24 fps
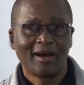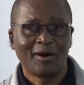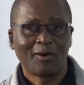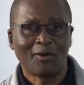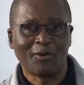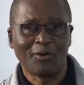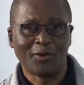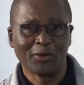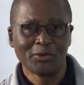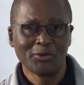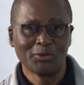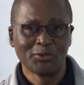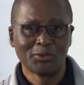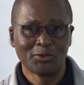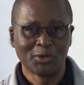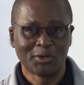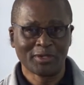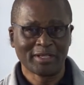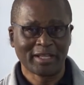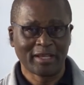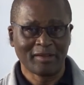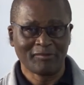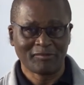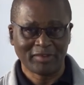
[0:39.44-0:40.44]
or you
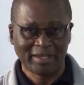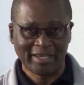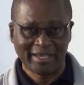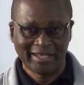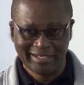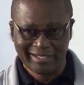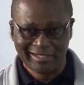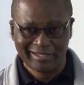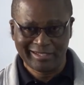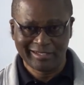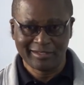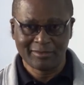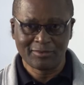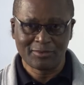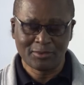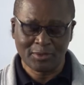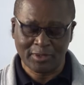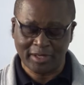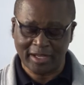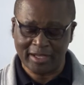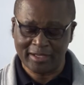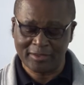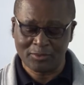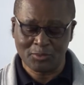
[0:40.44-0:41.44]
don't have anything to
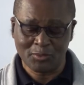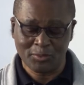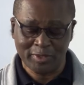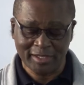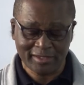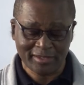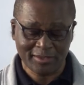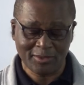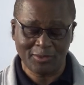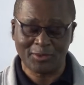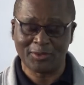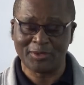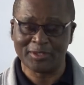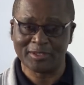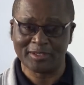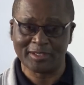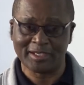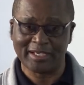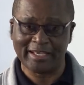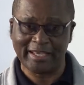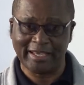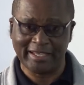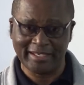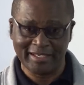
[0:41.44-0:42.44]
write with or
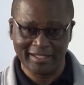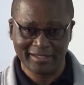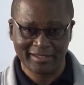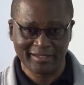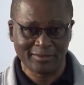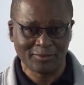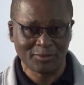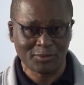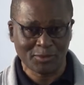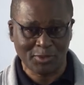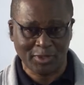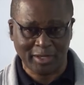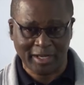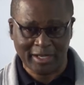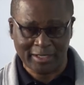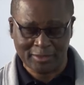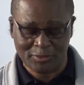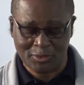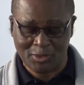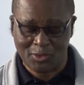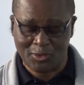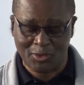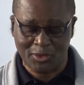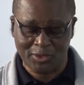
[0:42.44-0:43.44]
anything to write
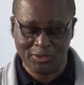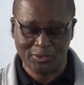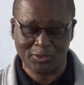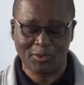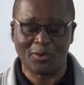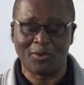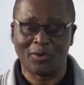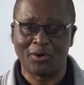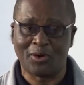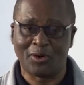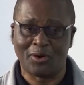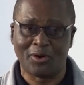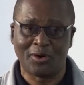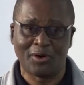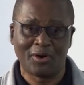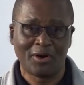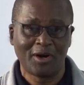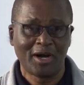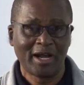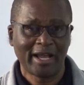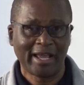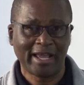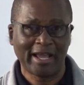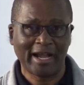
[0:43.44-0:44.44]
on
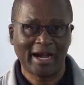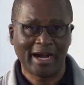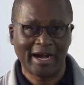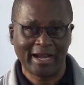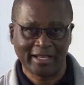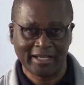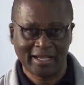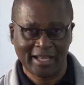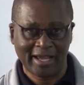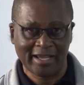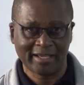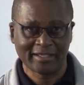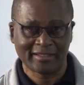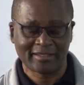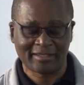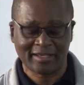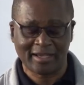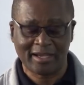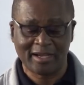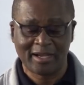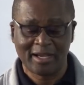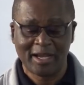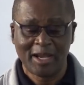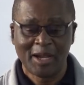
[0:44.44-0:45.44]
or a
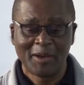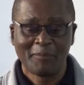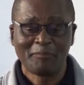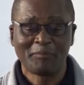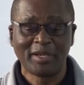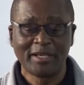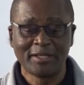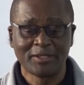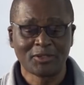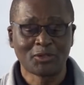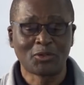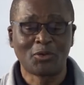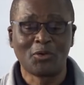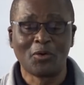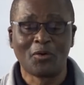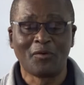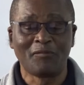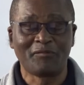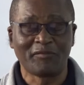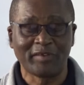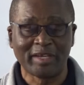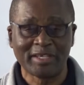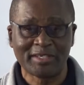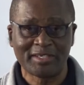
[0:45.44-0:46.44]
highlighter, please go
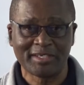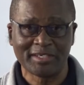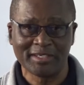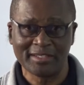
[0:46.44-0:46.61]
fetch